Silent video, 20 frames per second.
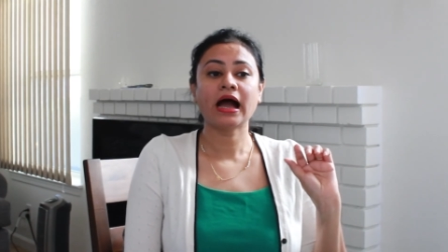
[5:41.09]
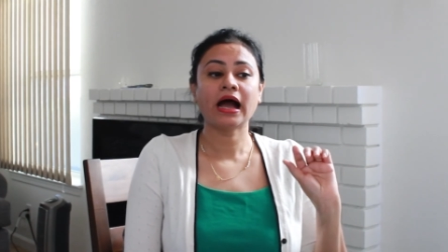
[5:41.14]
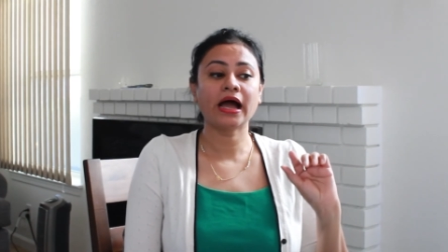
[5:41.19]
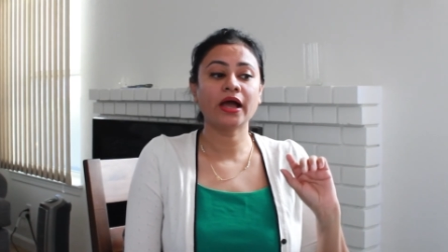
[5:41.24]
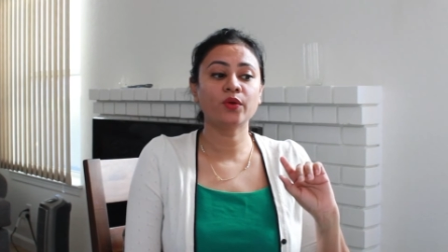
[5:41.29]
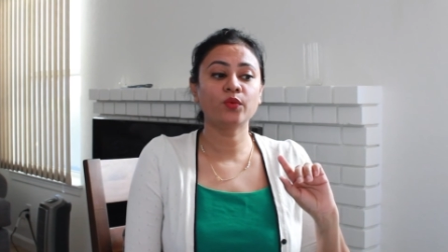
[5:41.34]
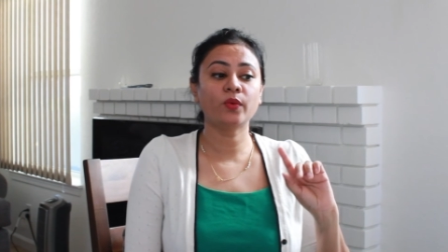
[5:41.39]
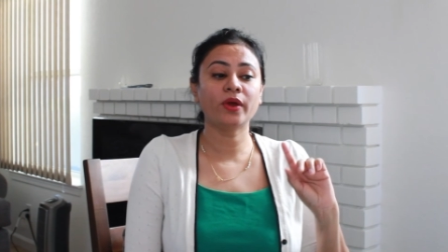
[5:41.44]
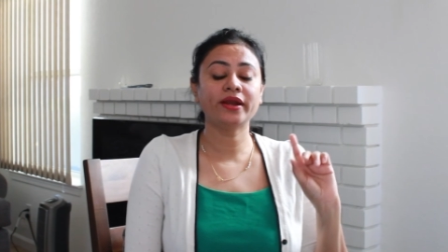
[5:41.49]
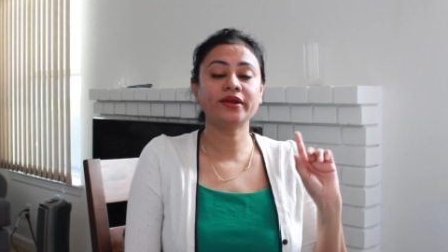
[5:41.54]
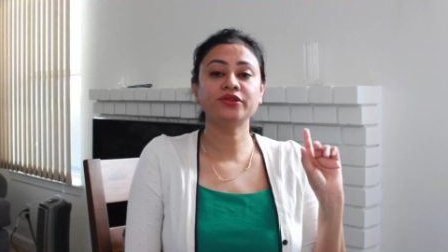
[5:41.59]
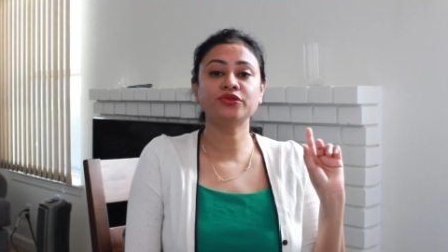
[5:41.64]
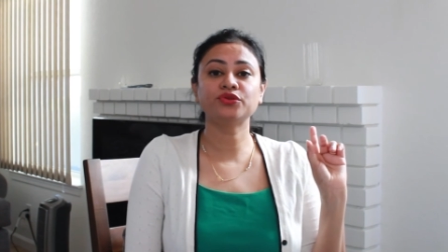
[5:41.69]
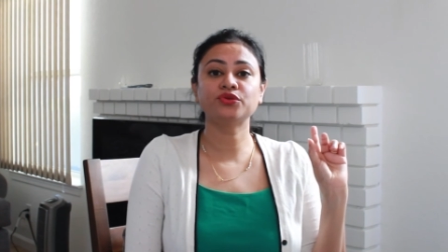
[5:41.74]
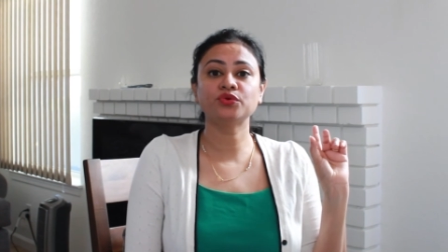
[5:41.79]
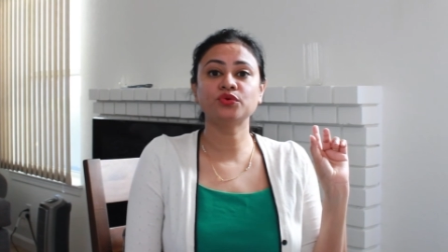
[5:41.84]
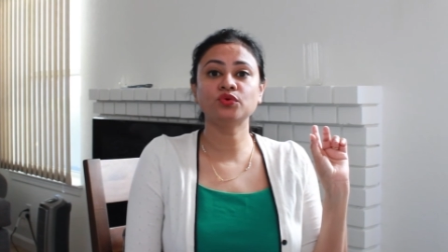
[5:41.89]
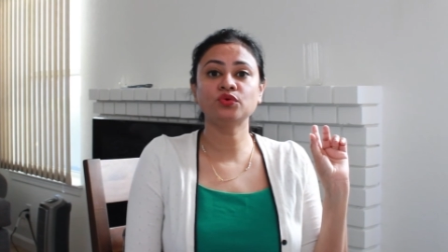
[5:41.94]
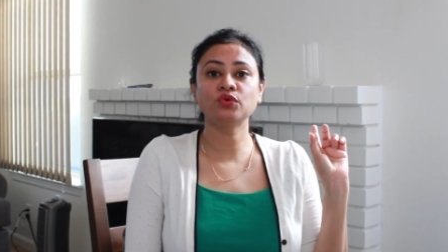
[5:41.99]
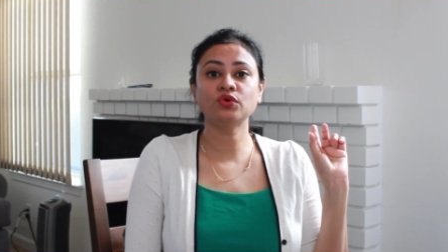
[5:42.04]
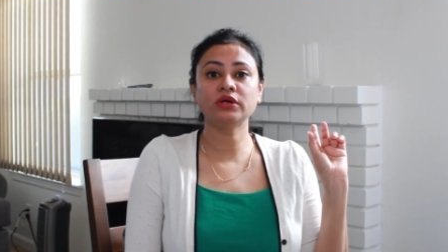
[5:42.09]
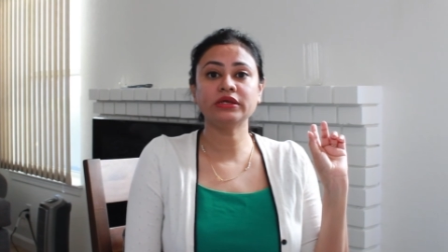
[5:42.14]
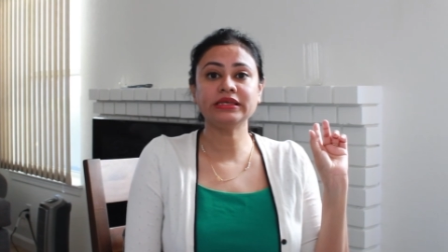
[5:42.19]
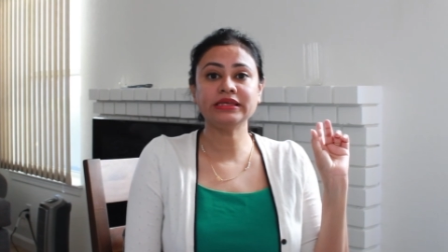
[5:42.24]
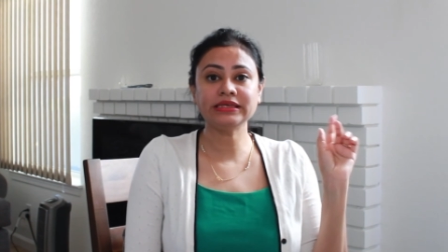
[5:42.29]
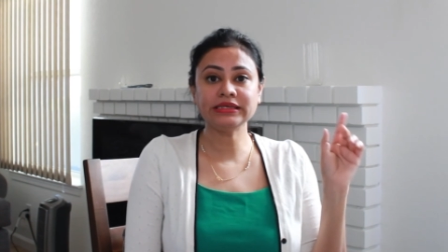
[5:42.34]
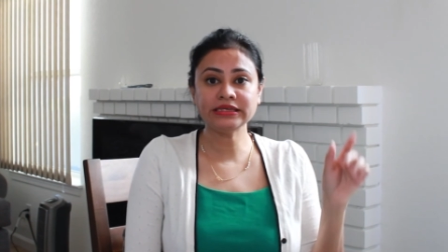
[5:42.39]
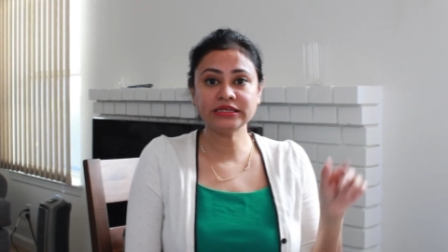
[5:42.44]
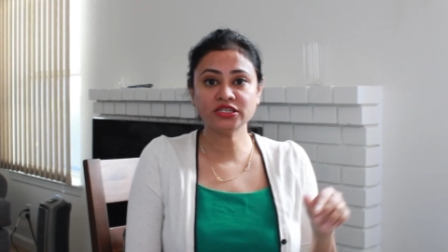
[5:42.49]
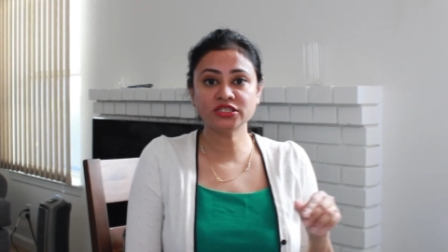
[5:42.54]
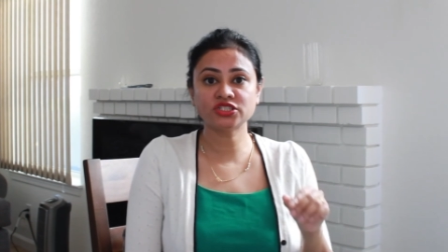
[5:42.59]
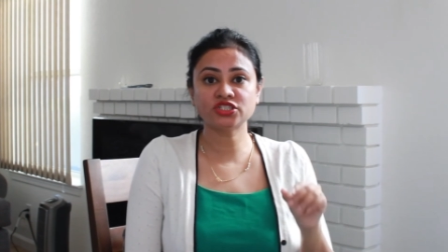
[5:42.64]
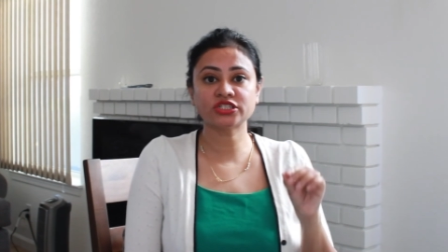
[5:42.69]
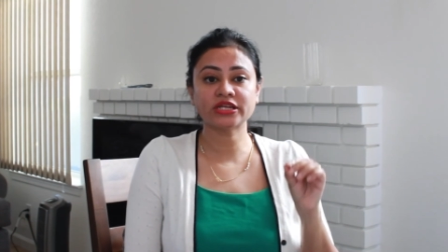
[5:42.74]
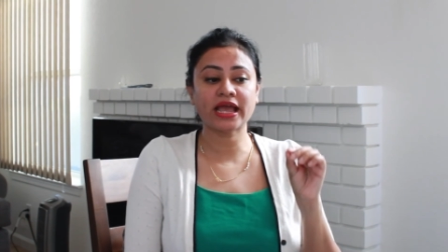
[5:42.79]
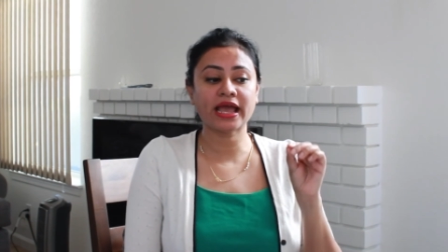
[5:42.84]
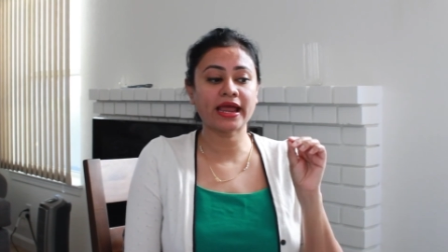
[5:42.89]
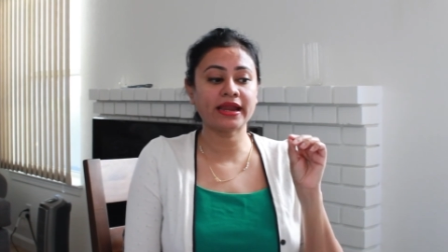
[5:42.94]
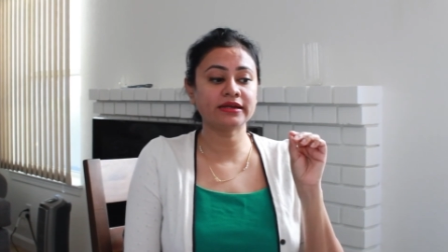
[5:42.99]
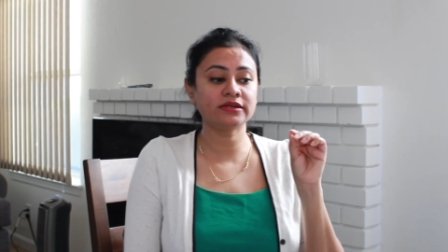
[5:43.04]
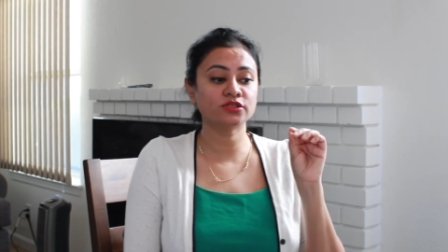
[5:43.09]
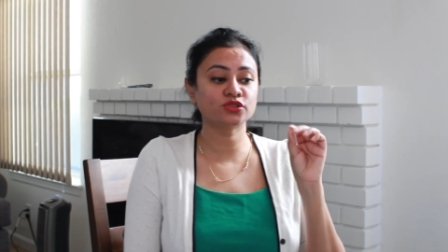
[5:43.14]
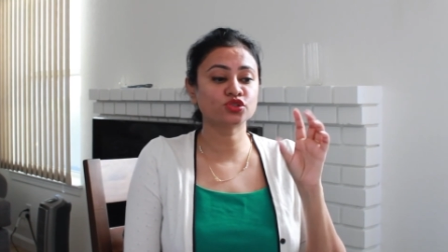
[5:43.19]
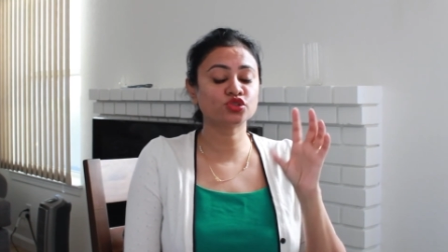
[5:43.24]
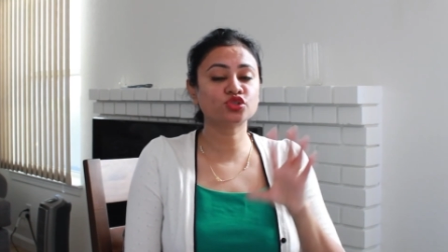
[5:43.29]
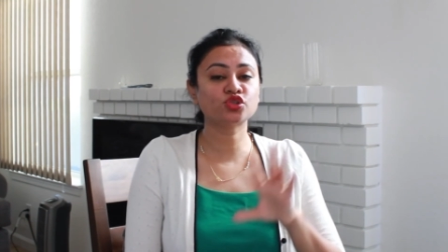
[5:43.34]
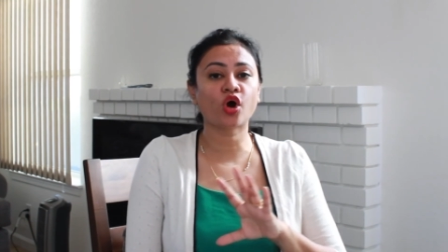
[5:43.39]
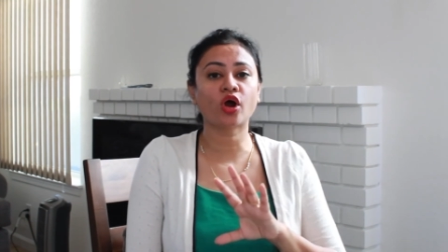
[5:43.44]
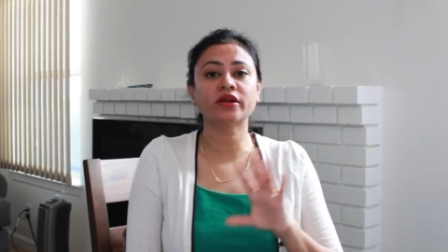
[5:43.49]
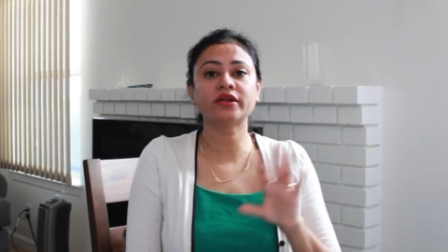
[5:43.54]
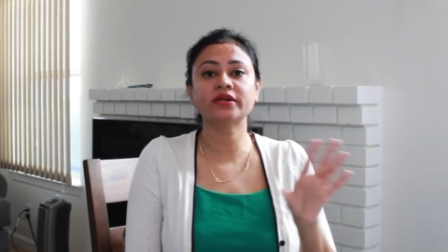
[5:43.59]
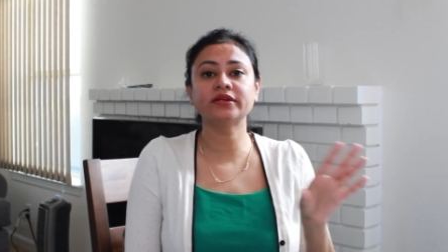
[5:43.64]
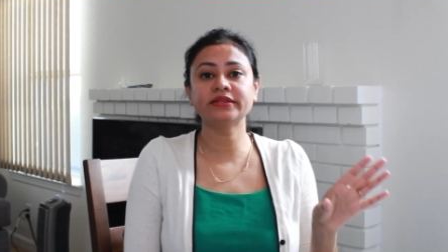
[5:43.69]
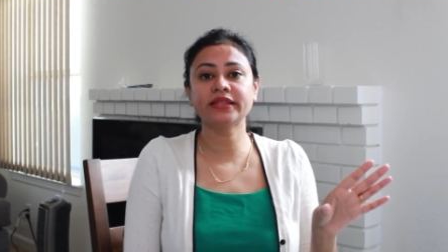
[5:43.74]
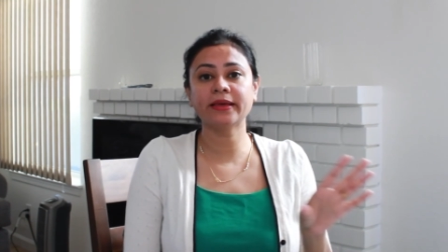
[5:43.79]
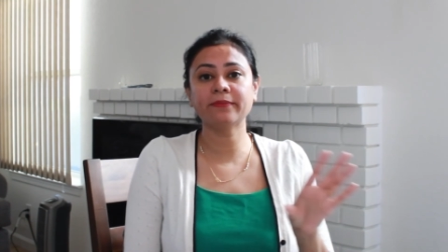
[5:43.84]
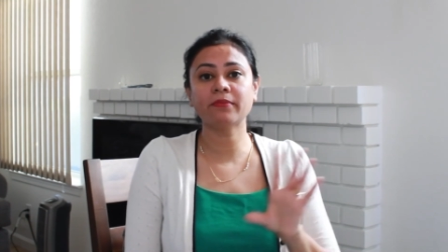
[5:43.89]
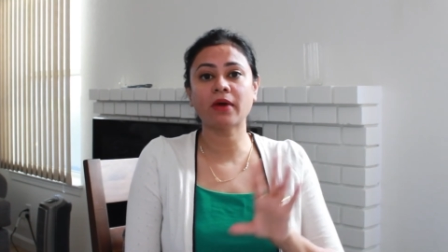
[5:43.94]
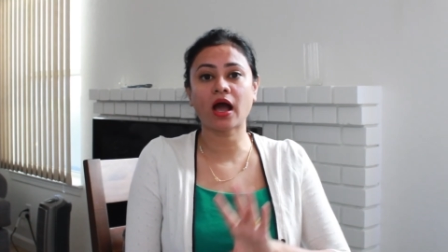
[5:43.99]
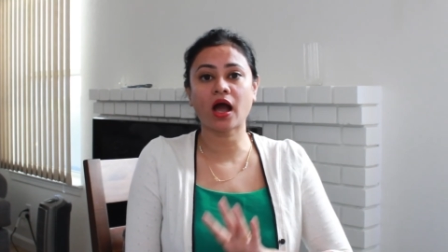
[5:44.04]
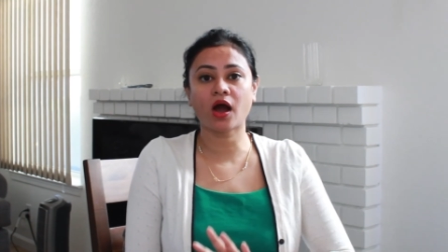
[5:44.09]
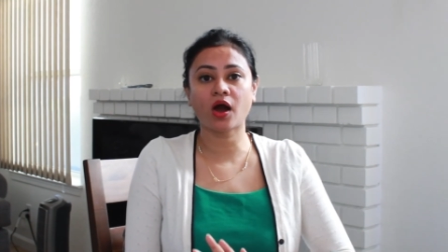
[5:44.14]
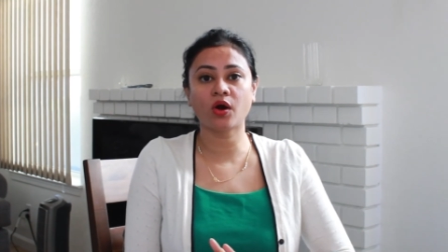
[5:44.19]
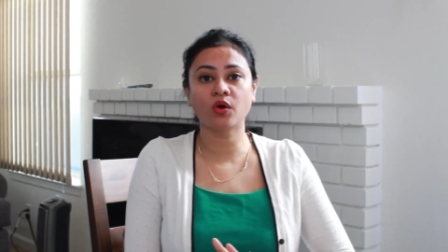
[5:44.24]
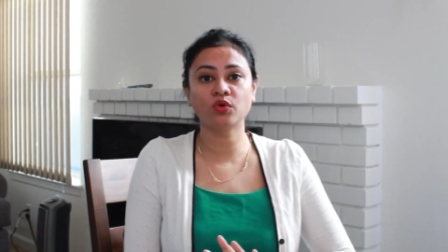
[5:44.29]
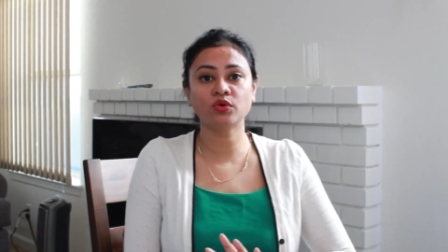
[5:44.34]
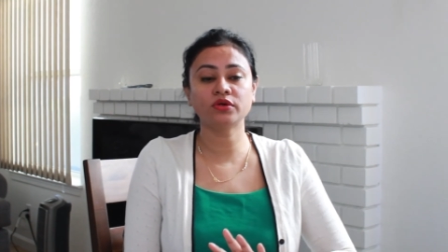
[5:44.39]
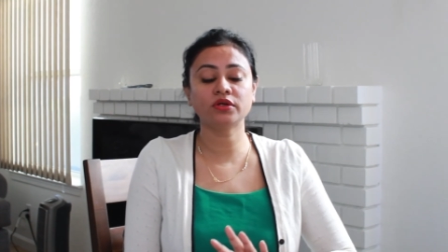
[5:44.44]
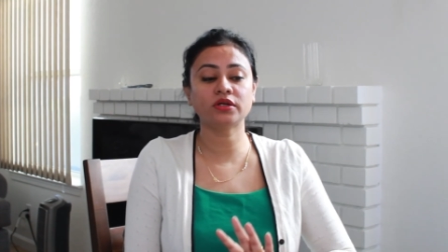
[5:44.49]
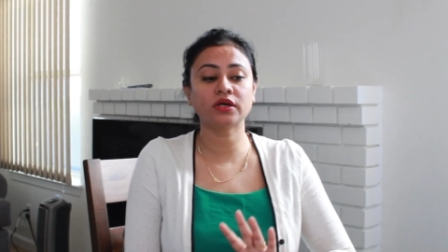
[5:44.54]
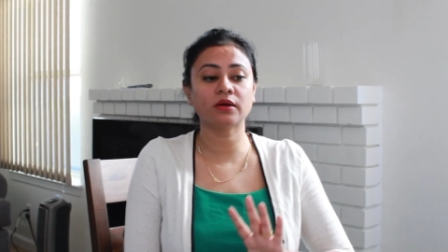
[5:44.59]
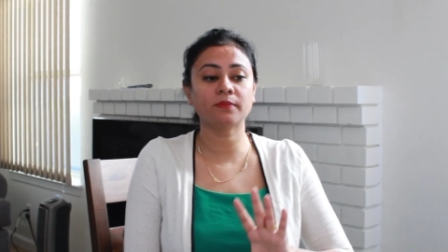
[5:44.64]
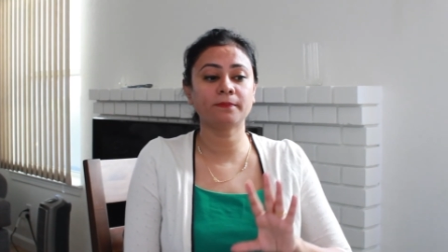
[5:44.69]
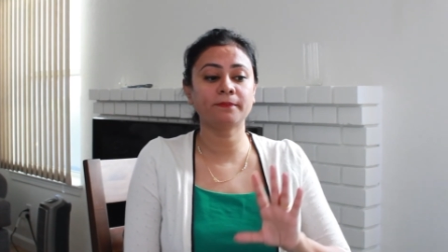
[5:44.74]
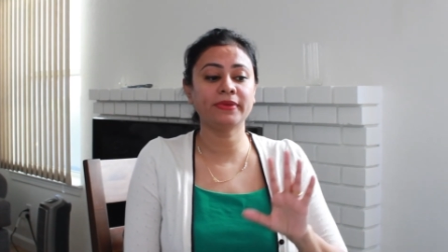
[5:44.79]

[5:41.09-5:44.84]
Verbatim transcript: I went through each and sorted them out